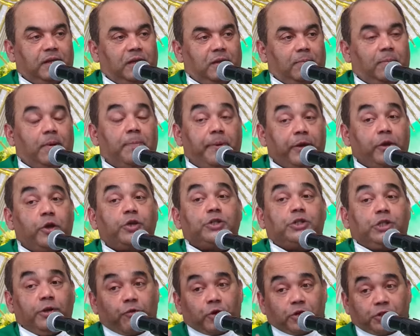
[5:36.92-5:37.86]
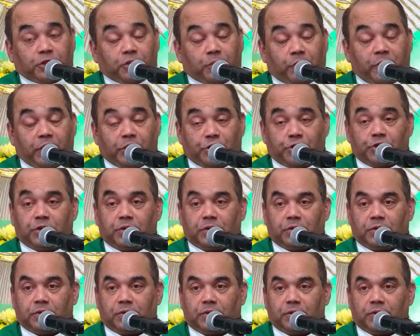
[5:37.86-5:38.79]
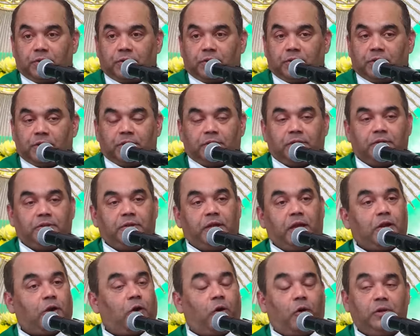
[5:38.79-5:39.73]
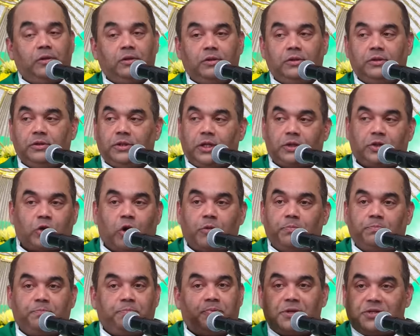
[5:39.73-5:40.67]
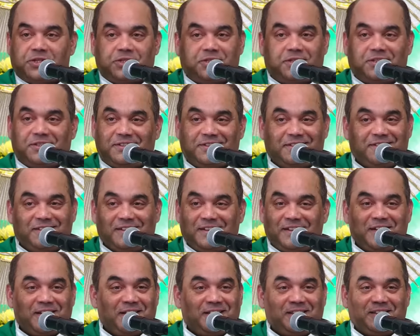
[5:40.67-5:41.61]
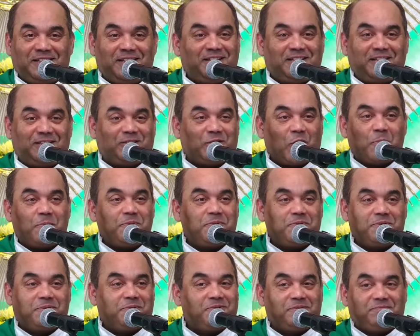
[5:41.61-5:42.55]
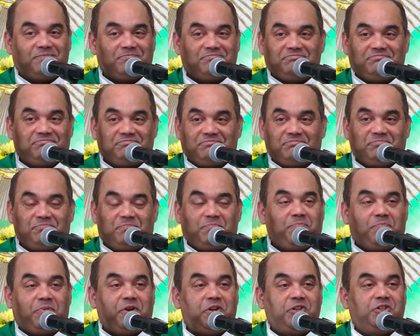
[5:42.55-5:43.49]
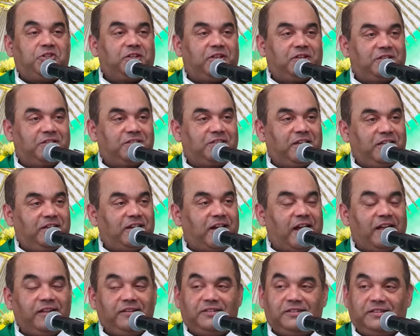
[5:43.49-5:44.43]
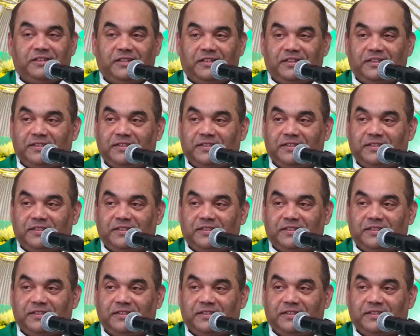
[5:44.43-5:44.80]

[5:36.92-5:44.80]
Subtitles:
But because he was rich, they called the top priest, the top preacher, Saint Anthony.